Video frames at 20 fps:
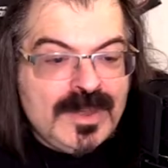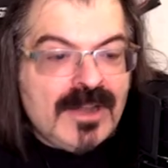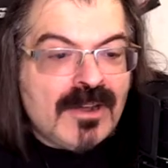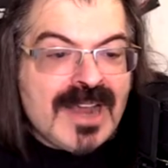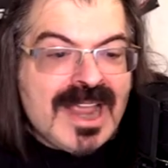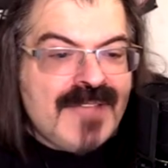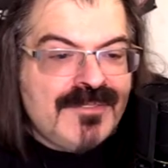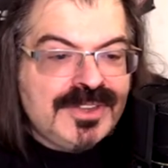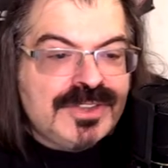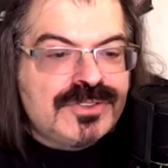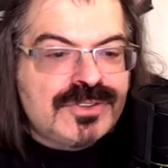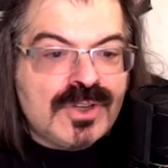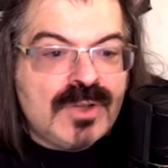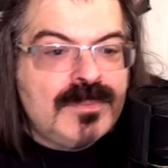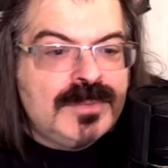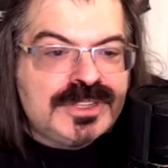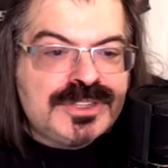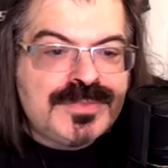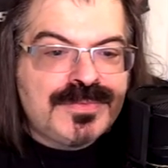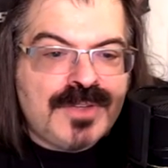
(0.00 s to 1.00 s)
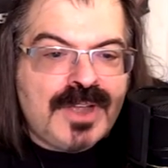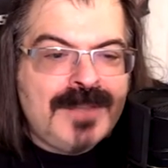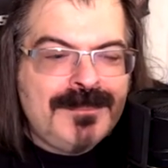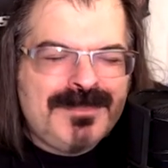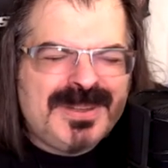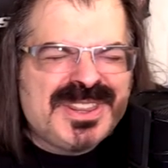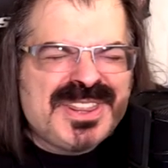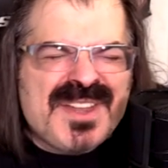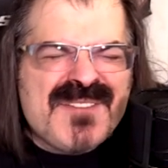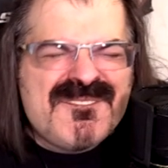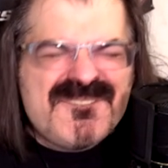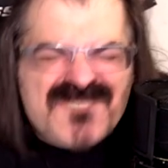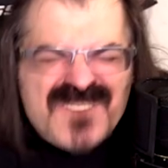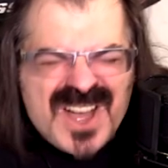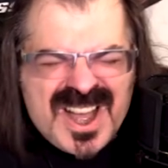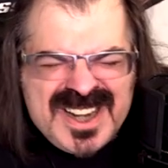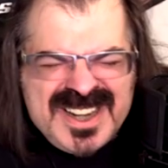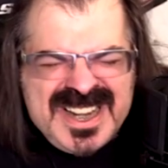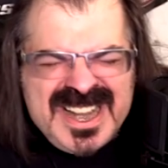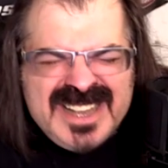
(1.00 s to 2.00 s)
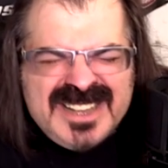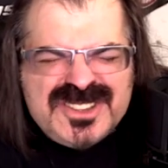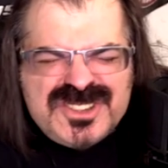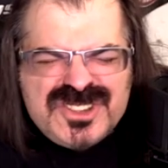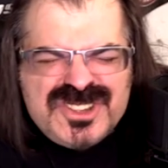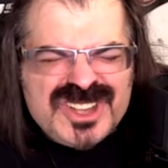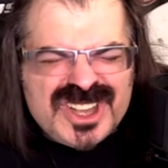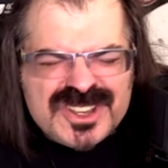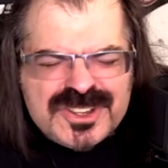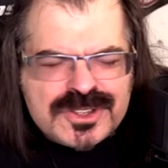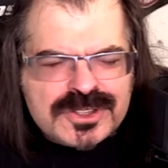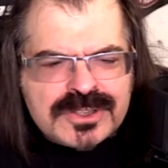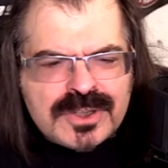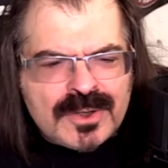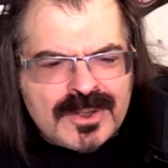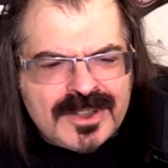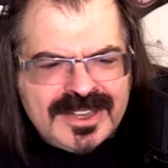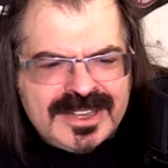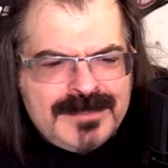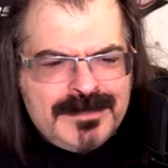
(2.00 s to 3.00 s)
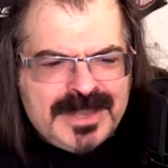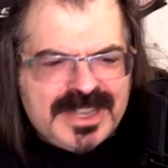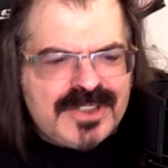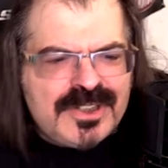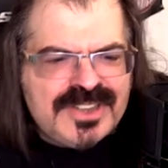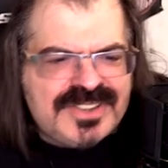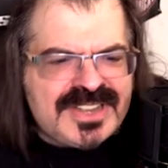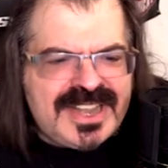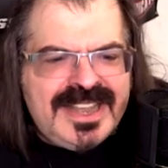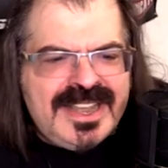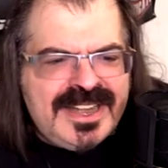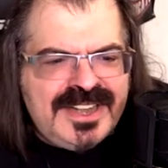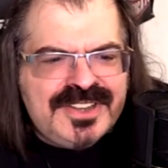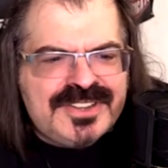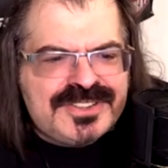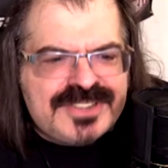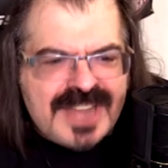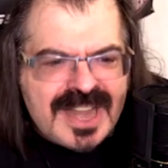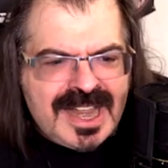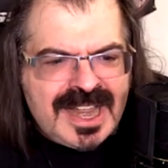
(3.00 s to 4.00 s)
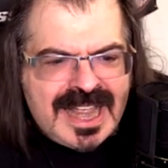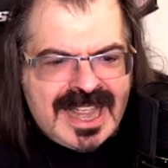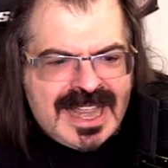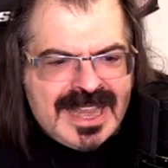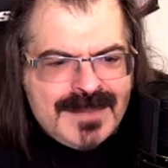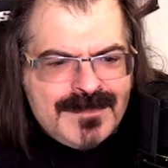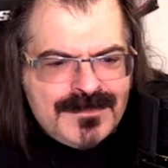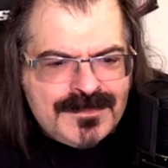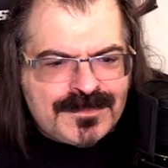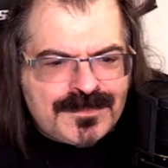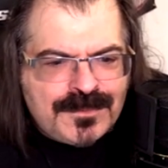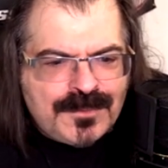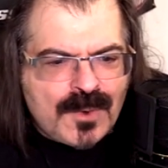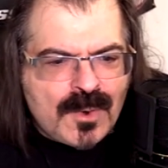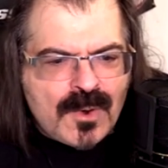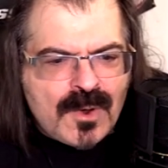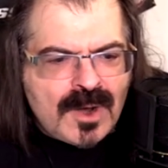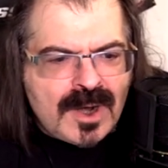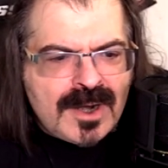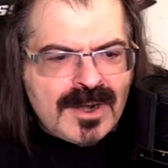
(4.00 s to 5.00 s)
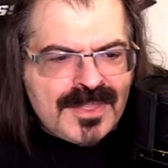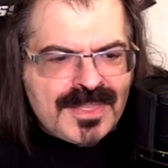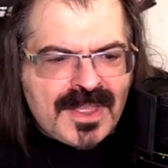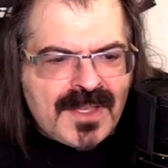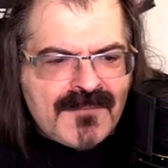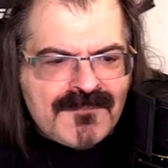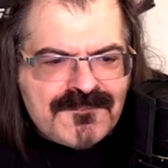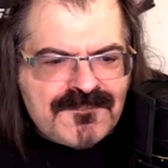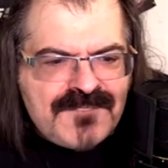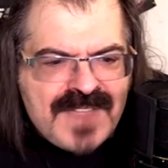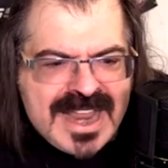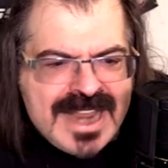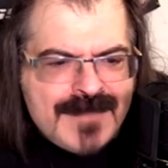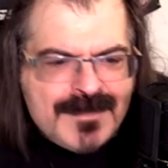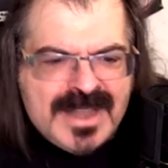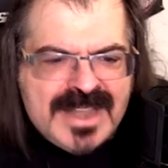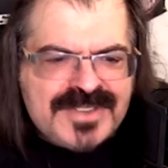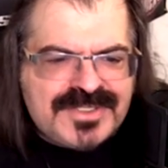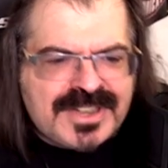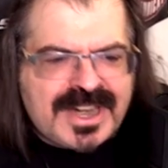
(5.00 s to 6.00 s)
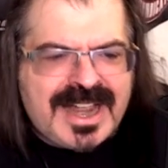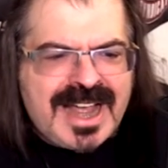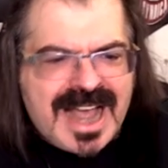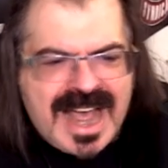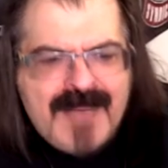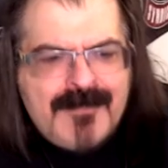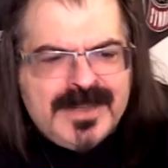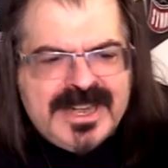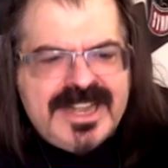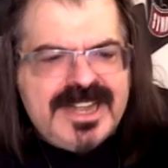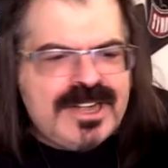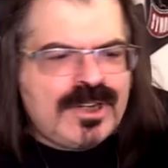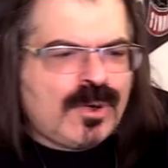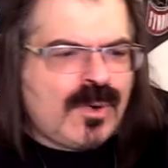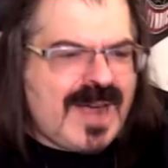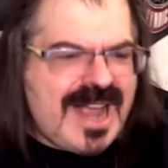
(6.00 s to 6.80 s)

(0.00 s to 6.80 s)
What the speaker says: We are having so much fun, but the fun is just starting, because it is time for the famous comedy